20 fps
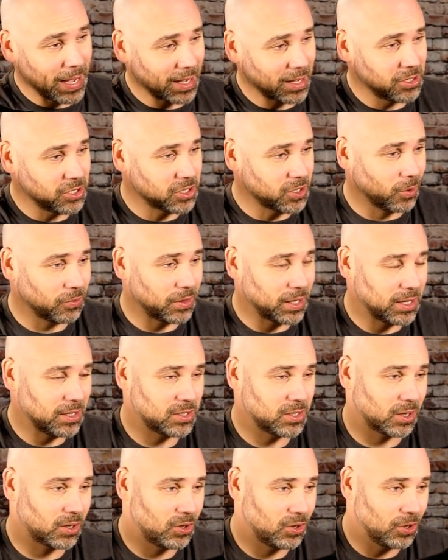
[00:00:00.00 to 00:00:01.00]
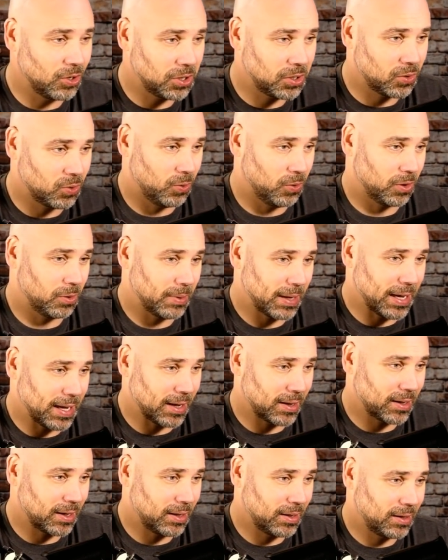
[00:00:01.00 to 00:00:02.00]
I just don't think he's a good
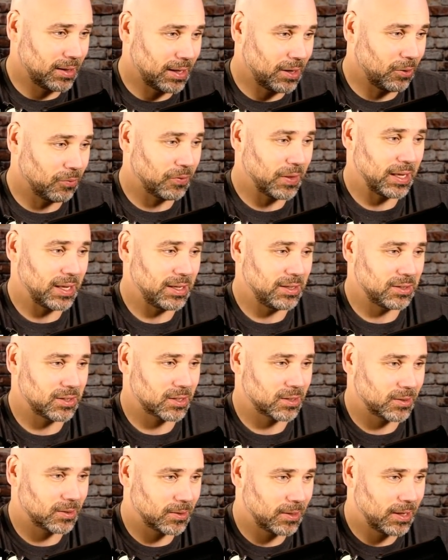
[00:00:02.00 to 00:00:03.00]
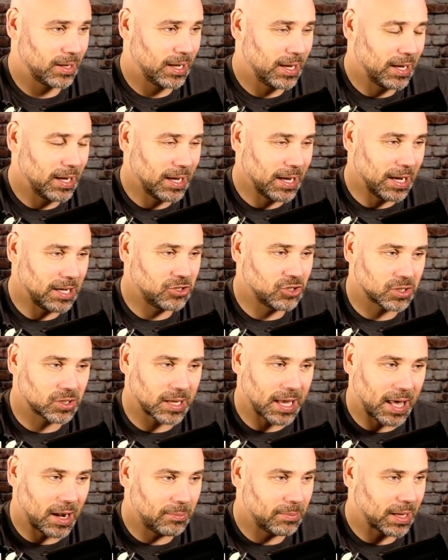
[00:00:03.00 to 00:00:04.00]
quarterback. I don't think he's just
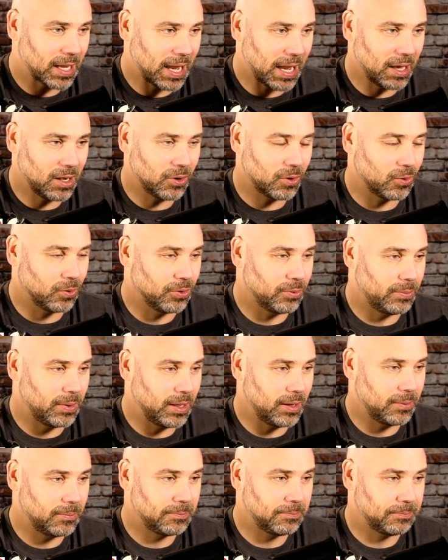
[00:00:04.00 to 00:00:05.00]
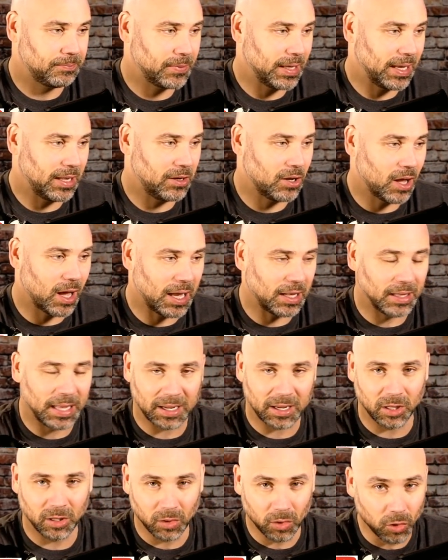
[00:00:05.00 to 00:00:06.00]
kind of mechanical to me and not like
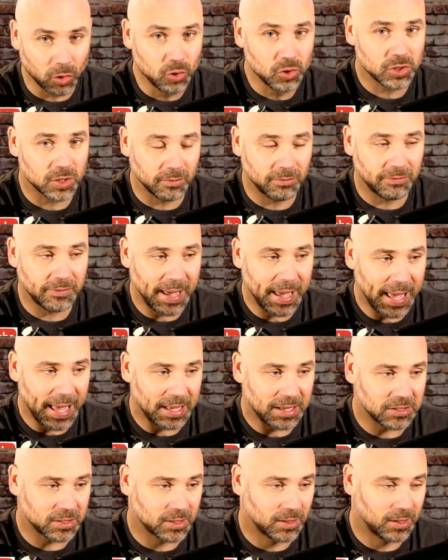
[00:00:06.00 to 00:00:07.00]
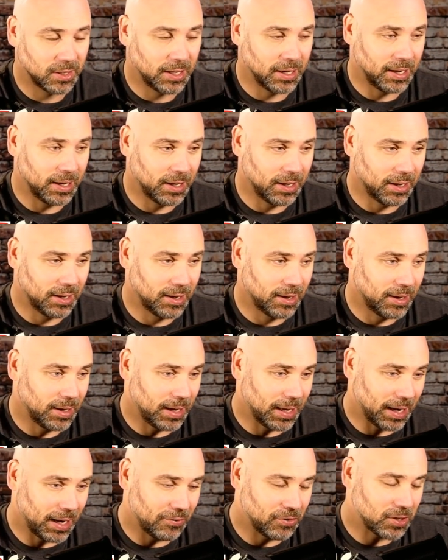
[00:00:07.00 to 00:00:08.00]
elusive fast.
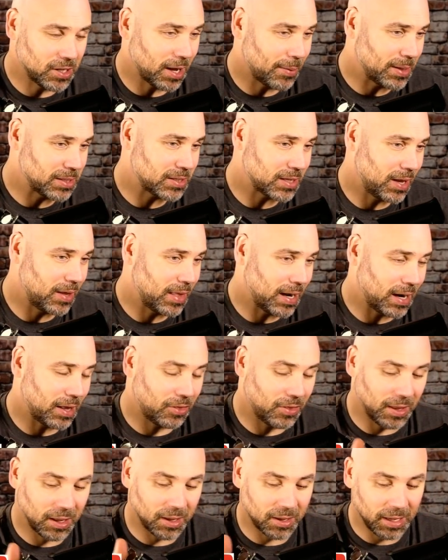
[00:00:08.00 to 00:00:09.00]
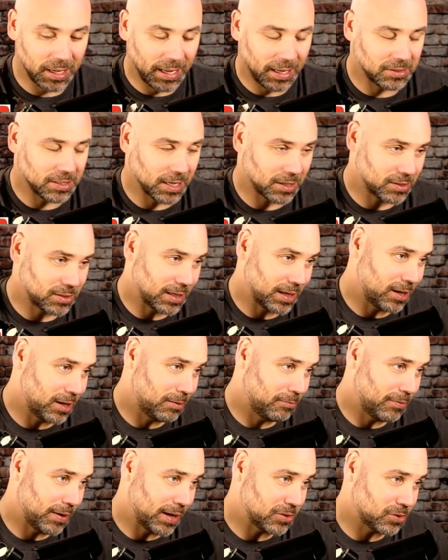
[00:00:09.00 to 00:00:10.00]
And every time I say that, I think, yeah, Texas A&M
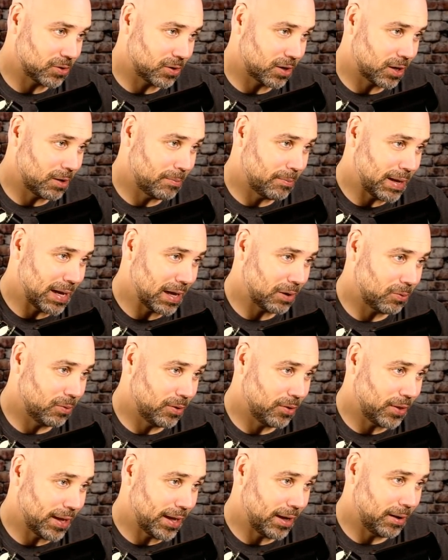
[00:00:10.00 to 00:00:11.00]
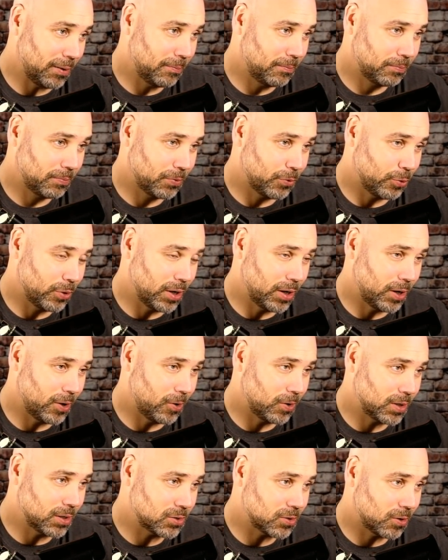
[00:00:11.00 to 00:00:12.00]
fans are going to come back with, hey, 3-0
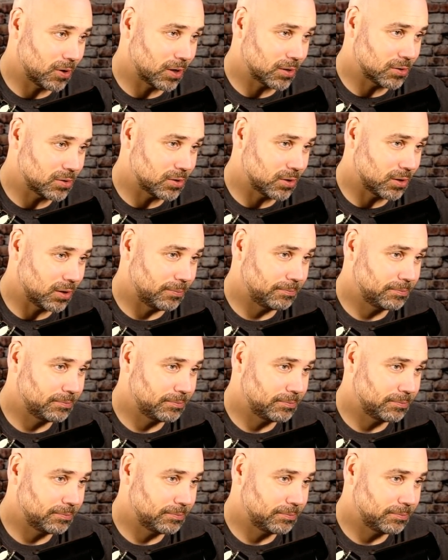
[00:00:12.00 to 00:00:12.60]
against Arkansas.